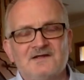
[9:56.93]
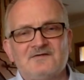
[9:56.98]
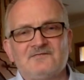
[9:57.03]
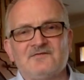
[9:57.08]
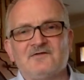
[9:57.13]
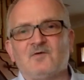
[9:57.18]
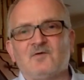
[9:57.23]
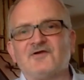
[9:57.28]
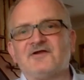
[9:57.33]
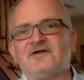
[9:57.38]

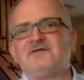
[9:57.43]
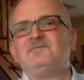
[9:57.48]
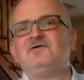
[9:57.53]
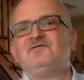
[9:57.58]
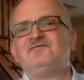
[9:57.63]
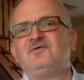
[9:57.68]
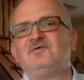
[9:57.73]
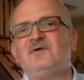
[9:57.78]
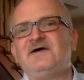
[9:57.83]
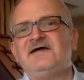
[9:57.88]
They wanted to
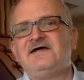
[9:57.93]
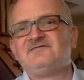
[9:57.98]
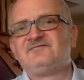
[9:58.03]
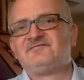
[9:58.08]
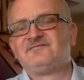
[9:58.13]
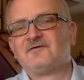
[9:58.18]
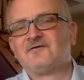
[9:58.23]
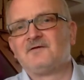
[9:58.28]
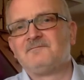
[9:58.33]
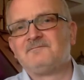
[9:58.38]
move away
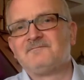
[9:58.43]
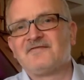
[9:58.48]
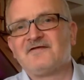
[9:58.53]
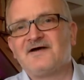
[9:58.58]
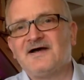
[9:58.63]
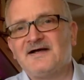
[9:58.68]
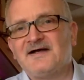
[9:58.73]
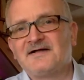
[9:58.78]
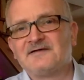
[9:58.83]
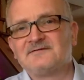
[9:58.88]
from
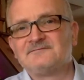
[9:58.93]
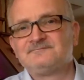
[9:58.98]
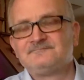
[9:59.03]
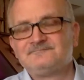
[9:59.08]
that,